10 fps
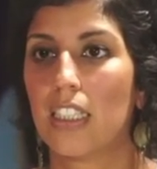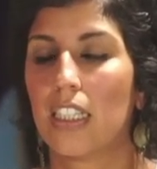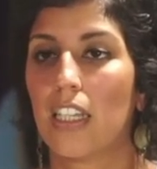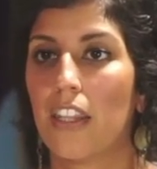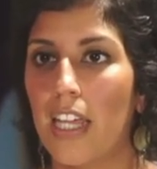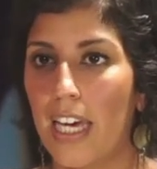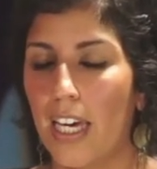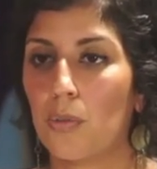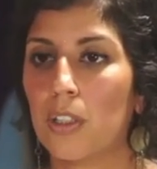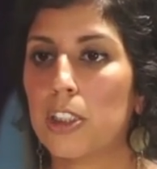
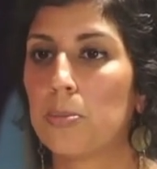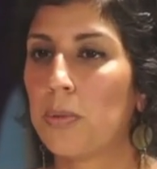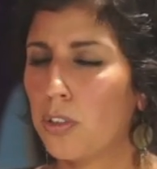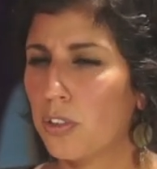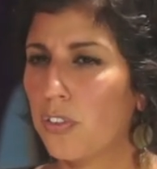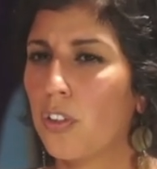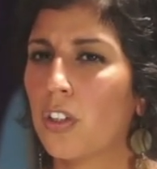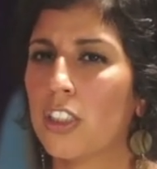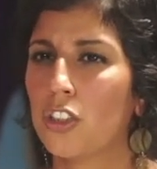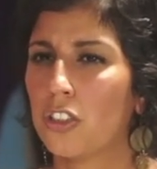that was beautiful
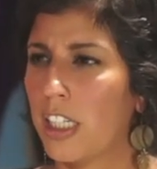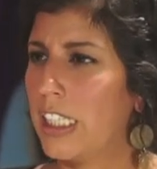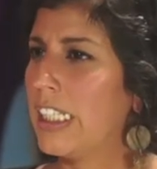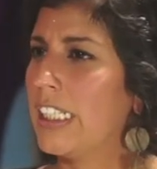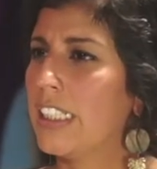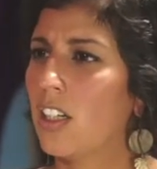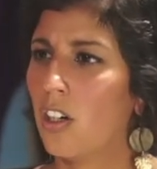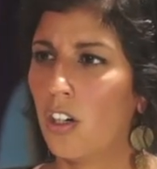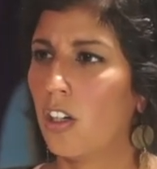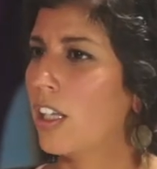and draining
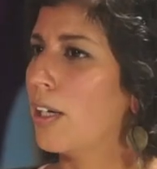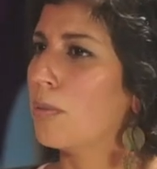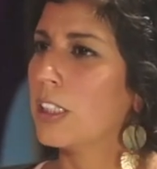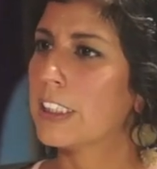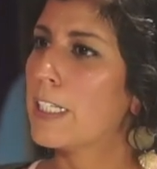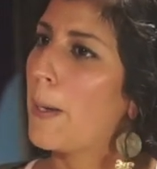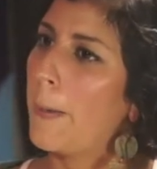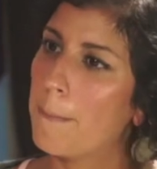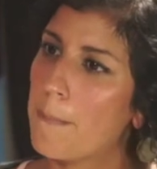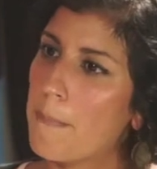all at one
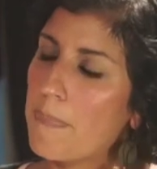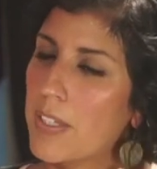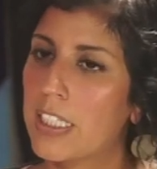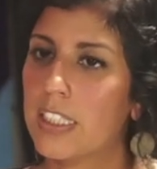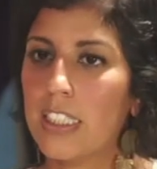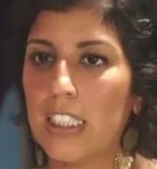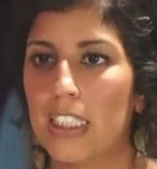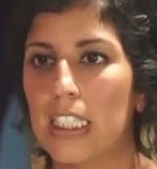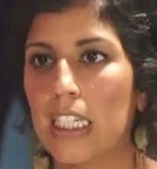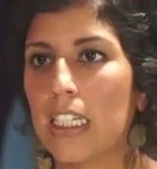time. I
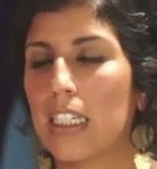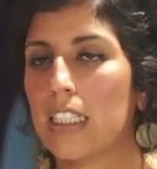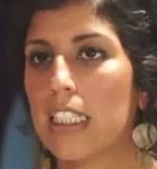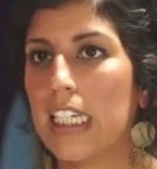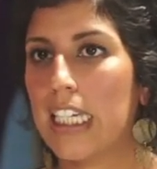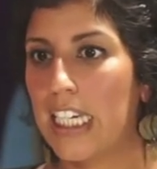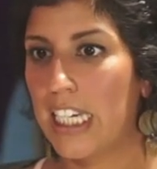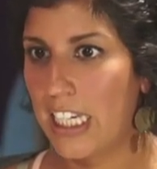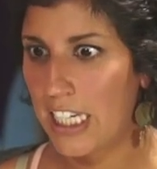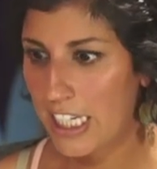think I
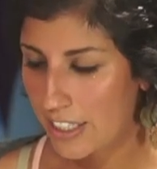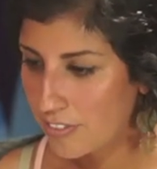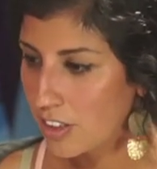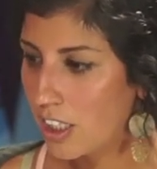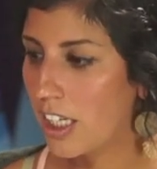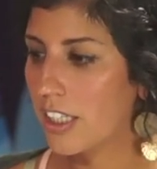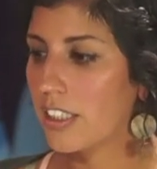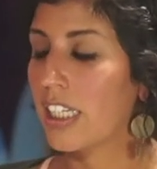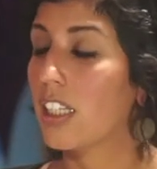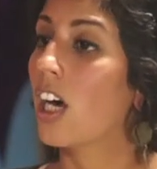gave a lot.
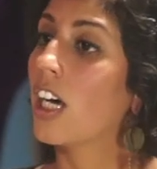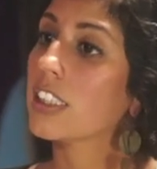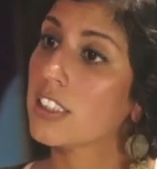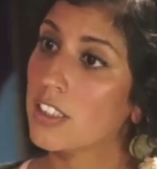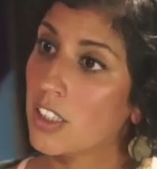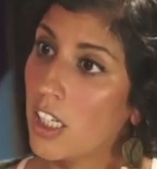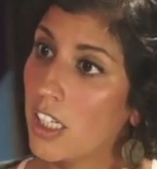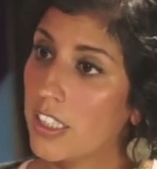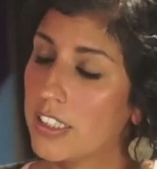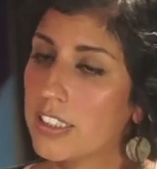I lost a
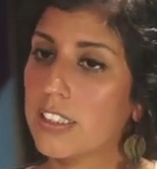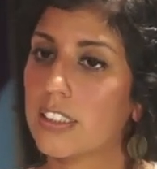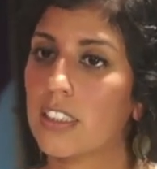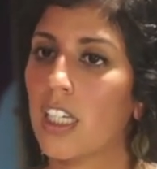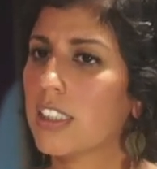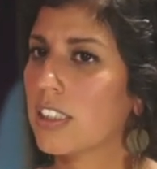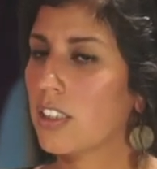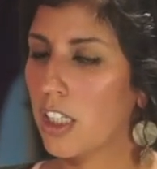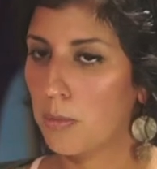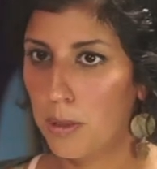lot. Lost a
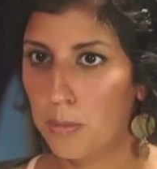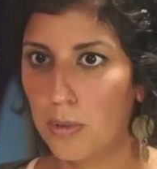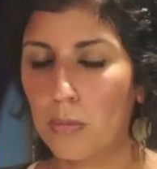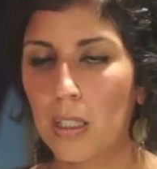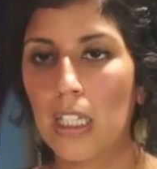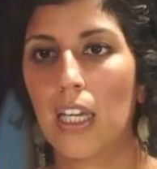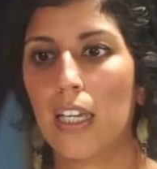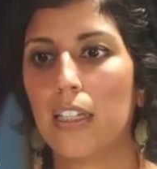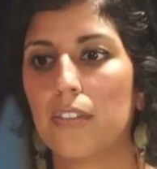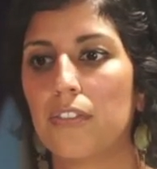lot of people in my life.